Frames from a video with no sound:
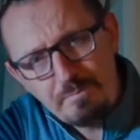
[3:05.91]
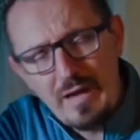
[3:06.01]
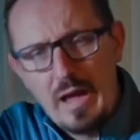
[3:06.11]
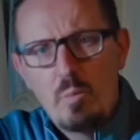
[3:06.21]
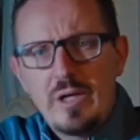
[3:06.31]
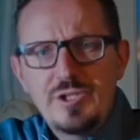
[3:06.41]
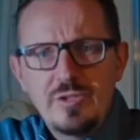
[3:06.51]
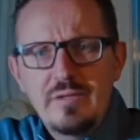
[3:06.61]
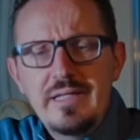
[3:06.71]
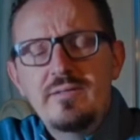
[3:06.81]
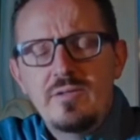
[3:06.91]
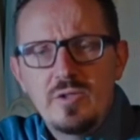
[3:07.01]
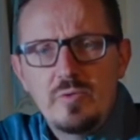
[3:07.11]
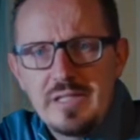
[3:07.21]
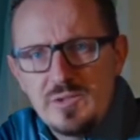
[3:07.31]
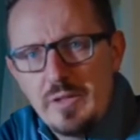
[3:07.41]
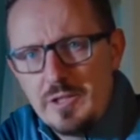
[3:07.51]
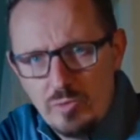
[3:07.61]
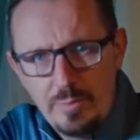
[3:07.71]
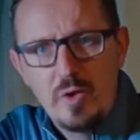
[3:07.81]
And what you need to do is when
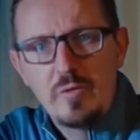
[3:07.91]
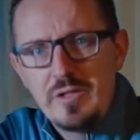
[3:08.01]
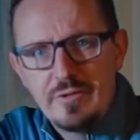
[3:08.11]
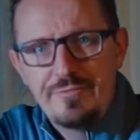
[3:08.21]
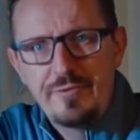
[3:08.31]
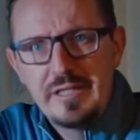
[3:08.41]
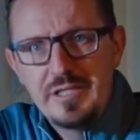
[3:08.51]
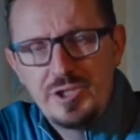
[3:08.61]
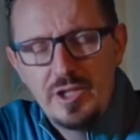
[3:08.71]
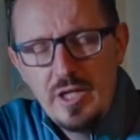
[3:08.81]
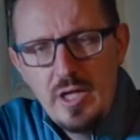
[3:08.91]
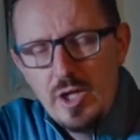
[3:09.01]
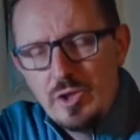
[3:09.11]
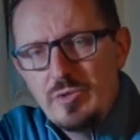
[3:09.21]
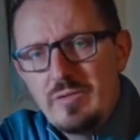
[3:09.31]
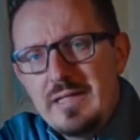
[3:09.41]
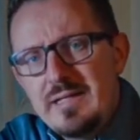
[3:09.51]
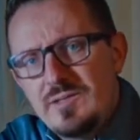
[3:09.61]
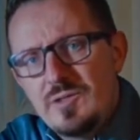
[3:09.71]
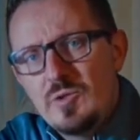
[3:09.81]
you're uploading your footage, you need
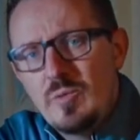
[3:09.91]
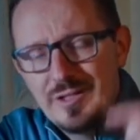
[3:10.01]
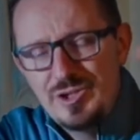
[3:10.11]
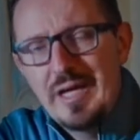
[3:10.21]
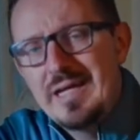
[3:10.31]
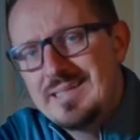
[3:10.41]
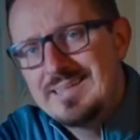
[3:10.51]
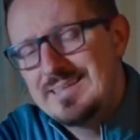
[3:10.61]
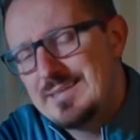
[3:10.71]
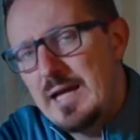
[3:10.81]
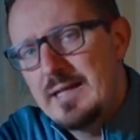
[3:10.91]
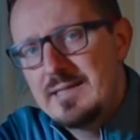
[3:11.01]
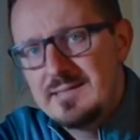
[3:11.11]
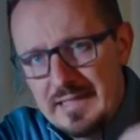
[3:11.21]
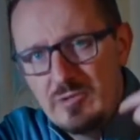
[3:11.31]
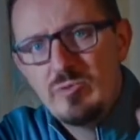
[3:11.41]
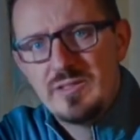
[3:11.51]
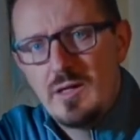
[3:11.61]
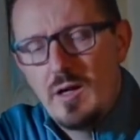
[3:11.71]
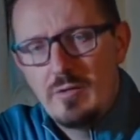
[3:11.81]
to change the settings in
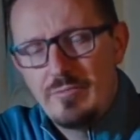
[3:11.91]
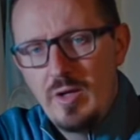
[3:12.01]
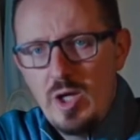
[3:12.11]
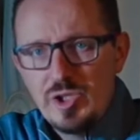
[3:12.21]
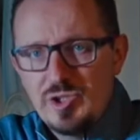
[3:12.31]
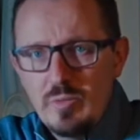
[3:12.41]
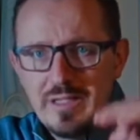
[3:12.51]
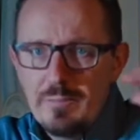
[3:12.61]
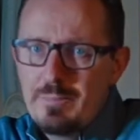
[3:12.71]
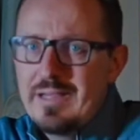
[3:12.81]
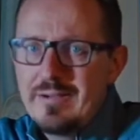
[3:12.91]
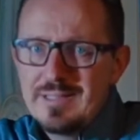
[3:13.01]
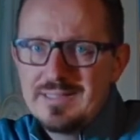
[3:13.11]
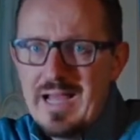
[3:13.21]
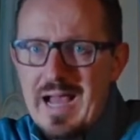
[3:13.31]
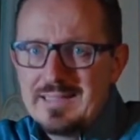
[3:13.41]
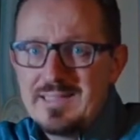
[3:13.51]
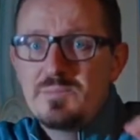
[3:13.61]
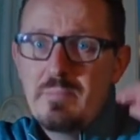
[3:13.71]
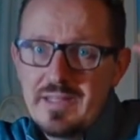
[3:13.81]
Resolve so that it appears as
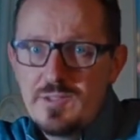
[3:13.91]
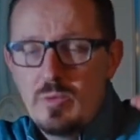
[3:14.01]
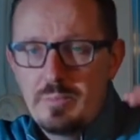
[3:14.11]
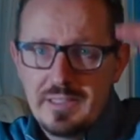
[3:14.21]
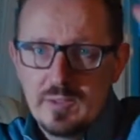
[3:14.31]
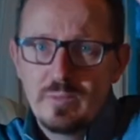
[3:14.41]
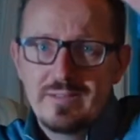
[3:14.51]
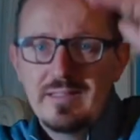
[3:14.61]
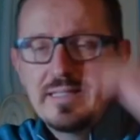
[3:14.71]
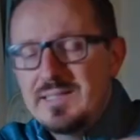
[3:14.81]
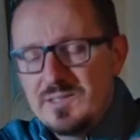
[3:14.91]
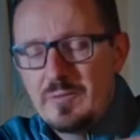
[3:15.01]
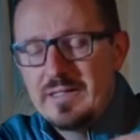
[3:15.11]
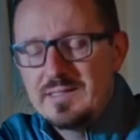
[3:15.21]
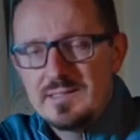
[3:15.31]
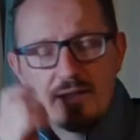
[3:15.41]
it's meant to appear with the D-squeeze.